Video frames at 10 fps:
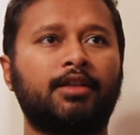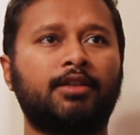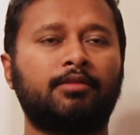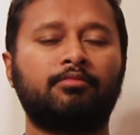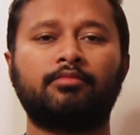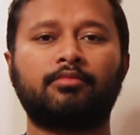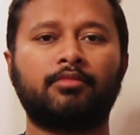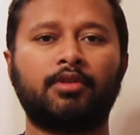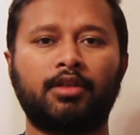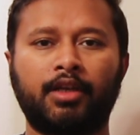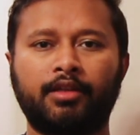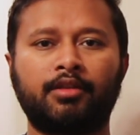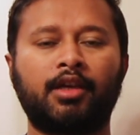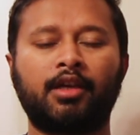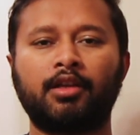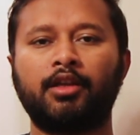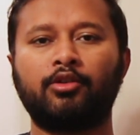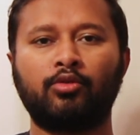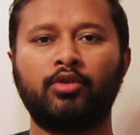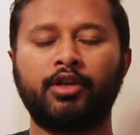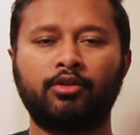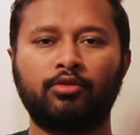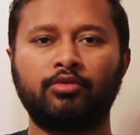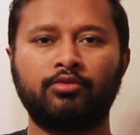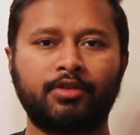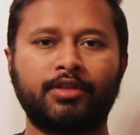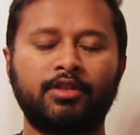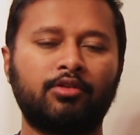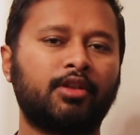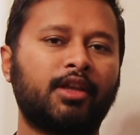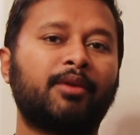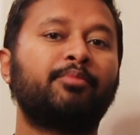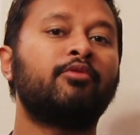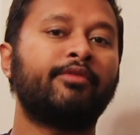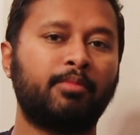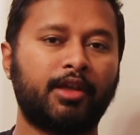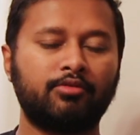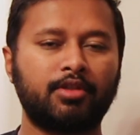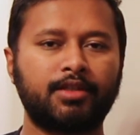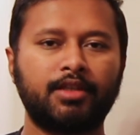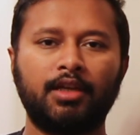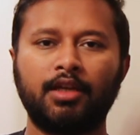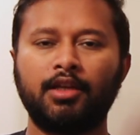are enrolled into UGC or they are approved by UGC,